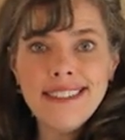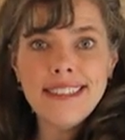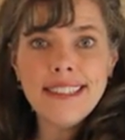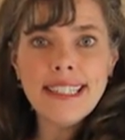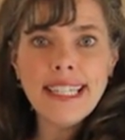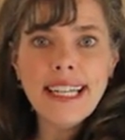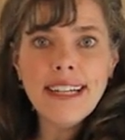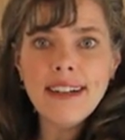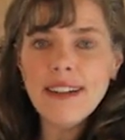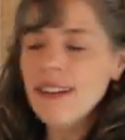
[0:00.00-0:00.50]

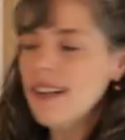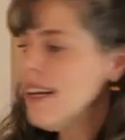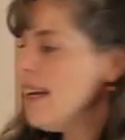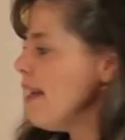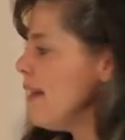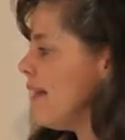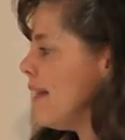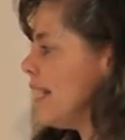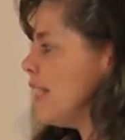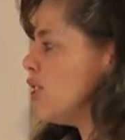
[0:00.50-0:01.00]
skill
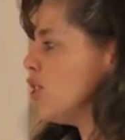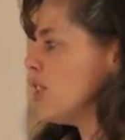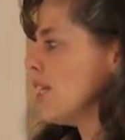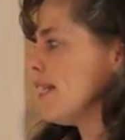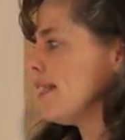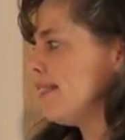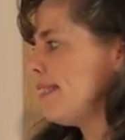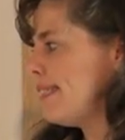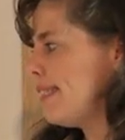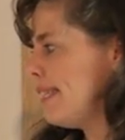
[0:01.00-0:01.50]
than
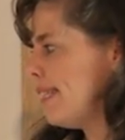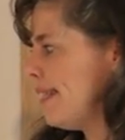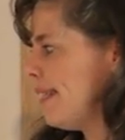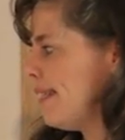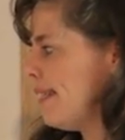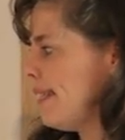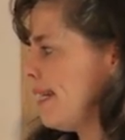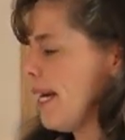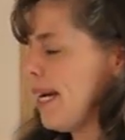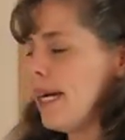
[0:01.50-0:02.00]
just
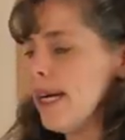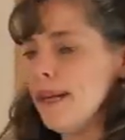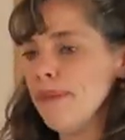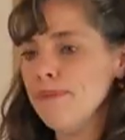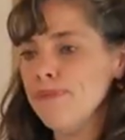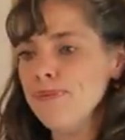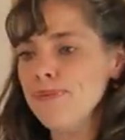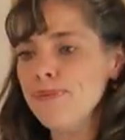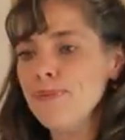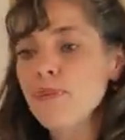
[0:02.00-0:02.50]

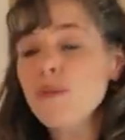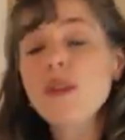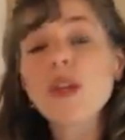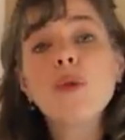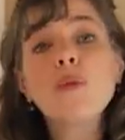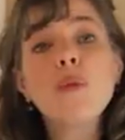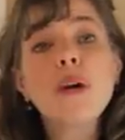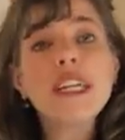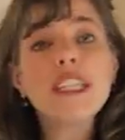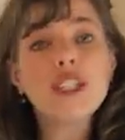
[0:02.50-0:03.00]

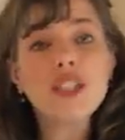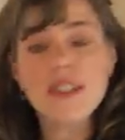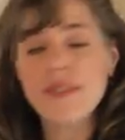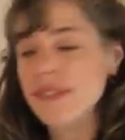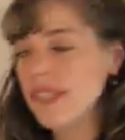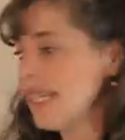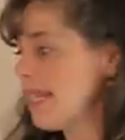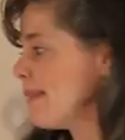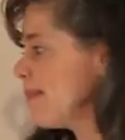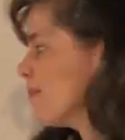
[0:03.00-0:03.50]
weight
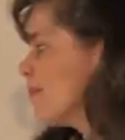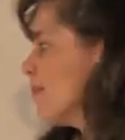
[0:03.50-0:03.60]
shifting.